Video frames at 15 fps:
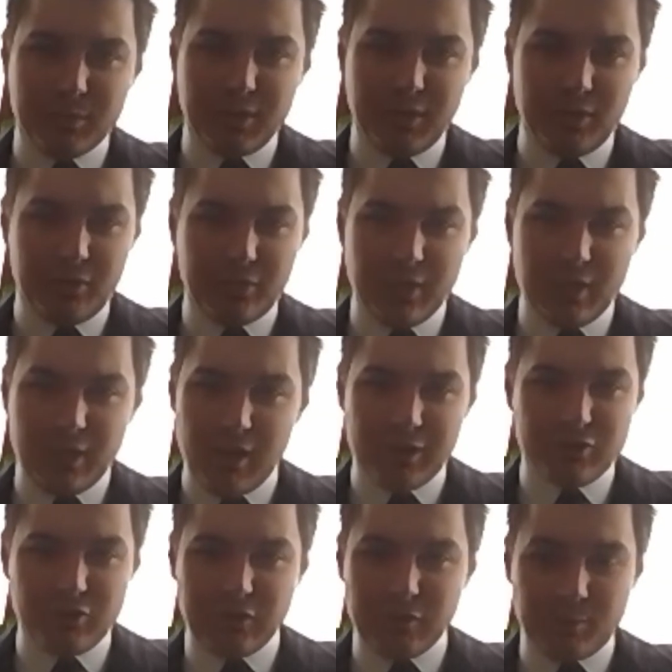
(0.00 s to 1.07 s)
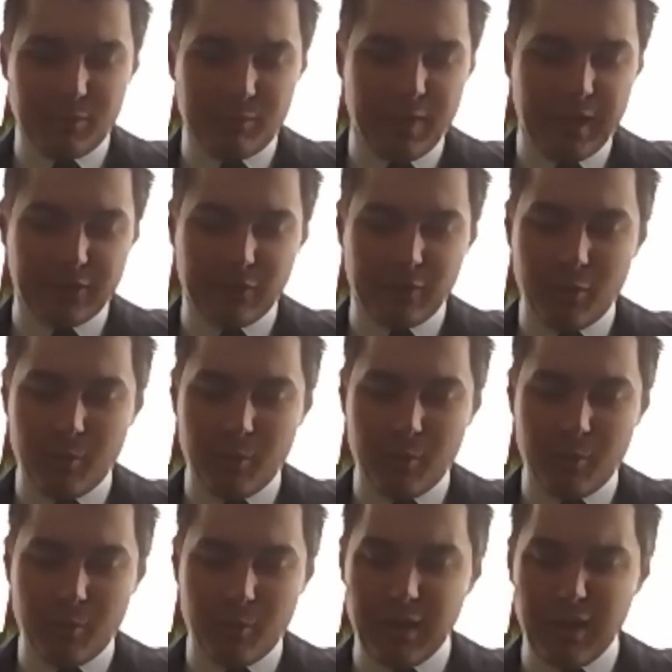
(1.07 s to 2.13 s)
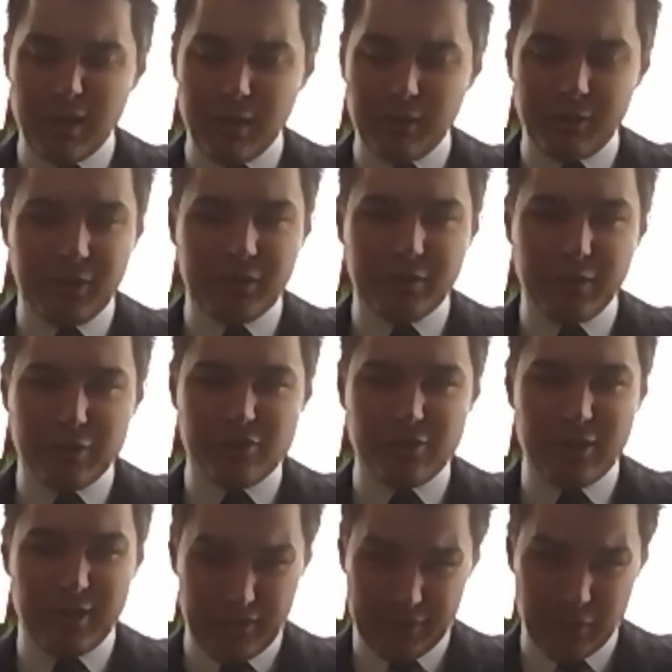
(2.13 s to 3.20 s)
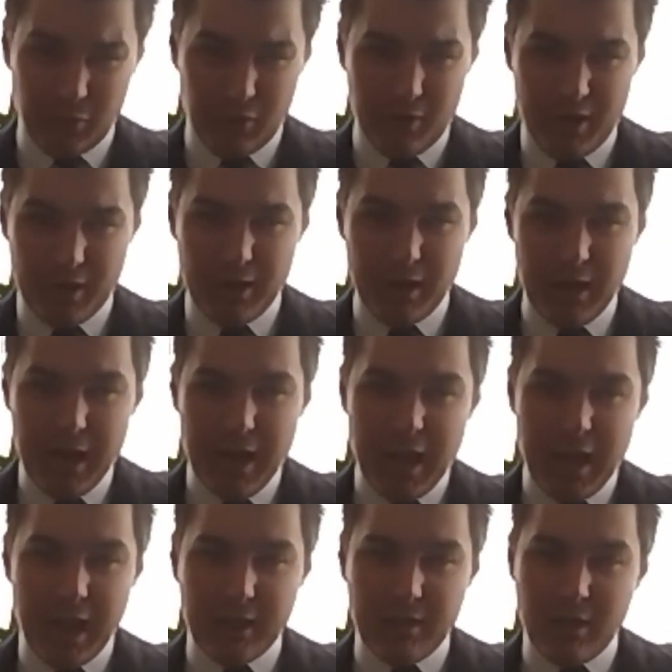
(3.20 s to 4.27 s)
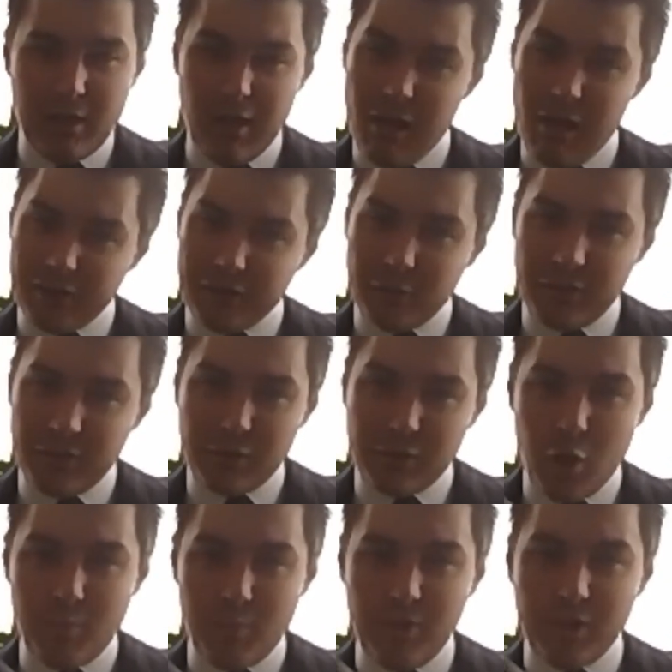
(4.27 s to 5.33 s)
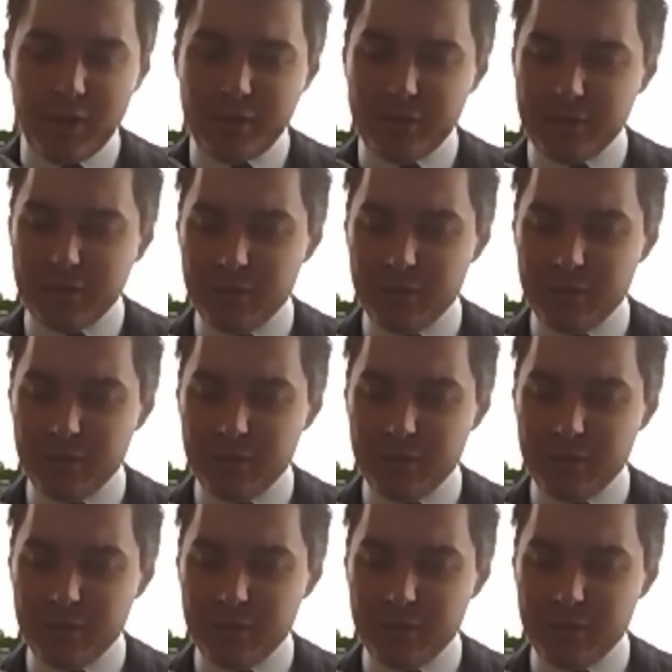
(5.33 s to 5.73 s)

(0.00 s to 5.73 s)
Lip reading: He's not just a professor, but a researcher, a historian, and also a globalist.